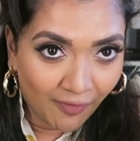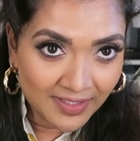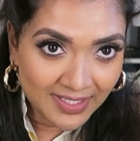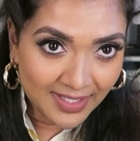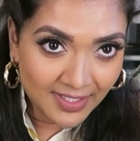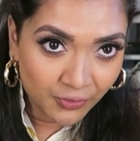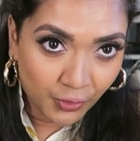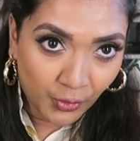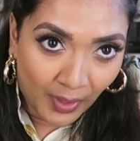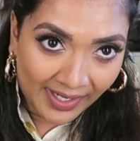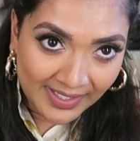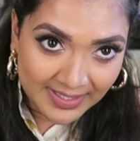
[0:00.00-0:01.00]
Obviously this
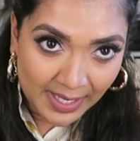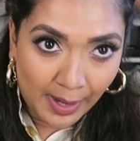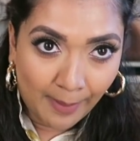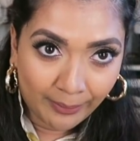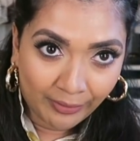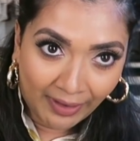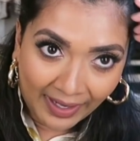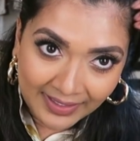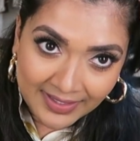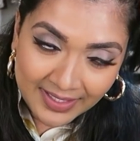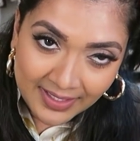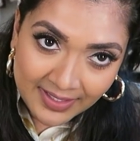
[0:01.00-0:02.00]
requires
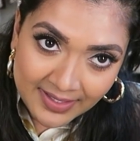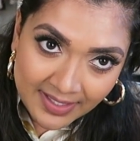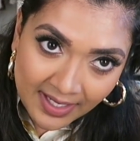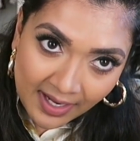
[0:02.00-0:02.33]
practice.